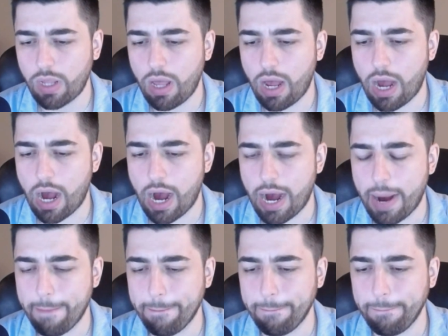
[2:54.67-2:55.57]

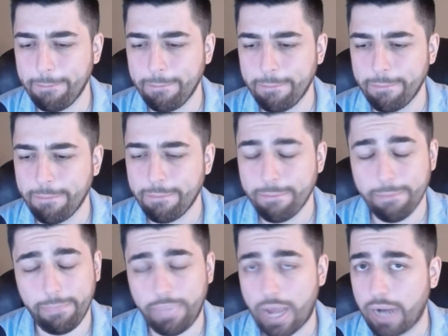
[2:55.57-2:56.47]
Not
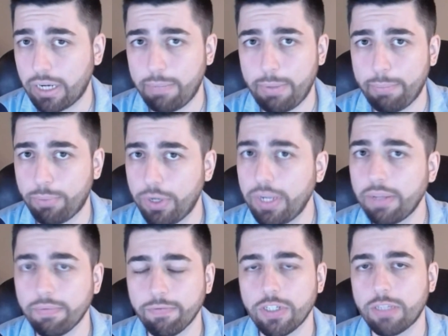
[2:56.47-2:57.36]
going to be
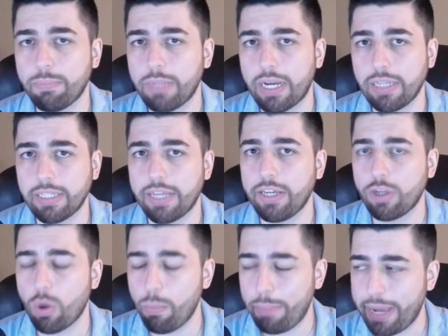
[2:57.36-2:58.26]
pretty for Splice. I
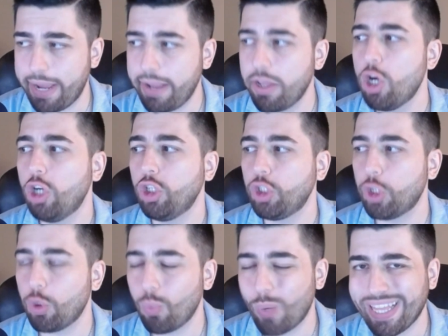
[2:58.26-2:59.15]
think Obey
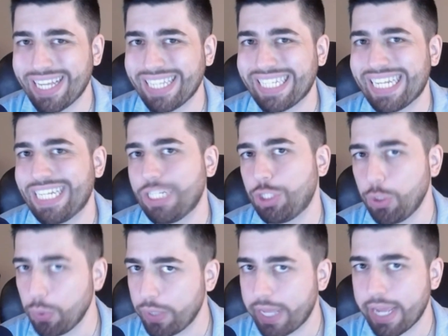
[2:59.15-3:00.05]
should win this in
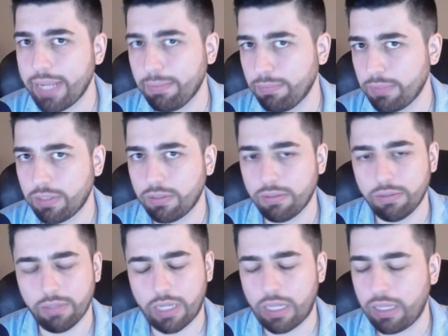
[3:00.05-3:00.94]
2 games.
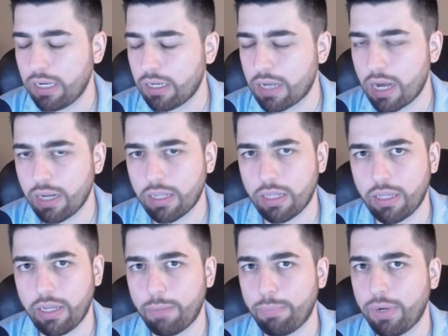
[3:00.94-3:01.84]
Clean cut,
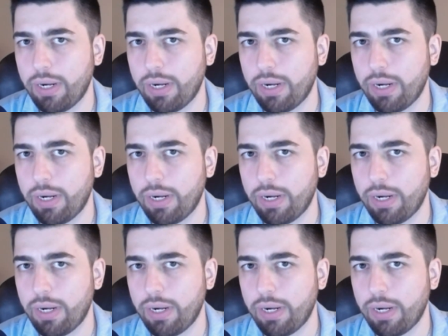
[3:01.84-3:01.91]
clear, pretty